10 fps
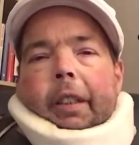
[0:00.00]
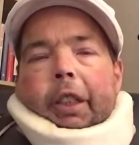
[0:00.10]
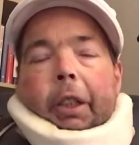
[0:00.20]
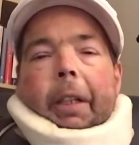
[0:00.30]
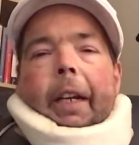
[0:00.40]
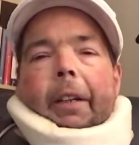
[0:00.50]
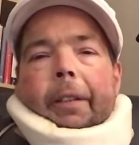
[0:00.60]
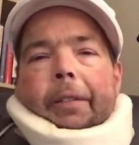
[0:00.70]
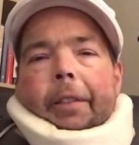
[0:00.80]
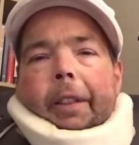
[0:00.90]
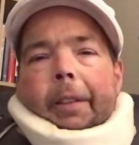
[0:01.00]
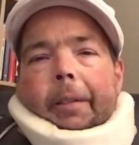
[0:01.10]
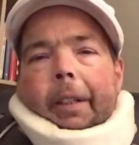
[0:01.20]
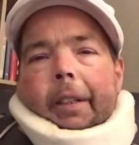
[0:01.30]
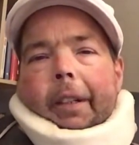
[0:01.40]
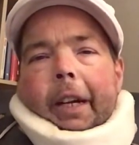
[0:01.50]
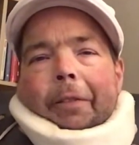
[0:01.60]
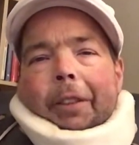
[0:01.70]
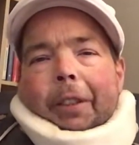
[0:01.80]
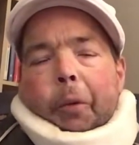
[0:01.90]
creators have
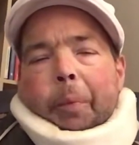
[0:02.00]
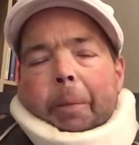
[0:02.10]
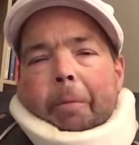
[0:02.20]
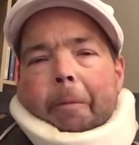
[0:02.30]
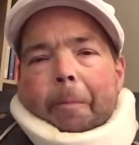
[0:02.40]
to tell people.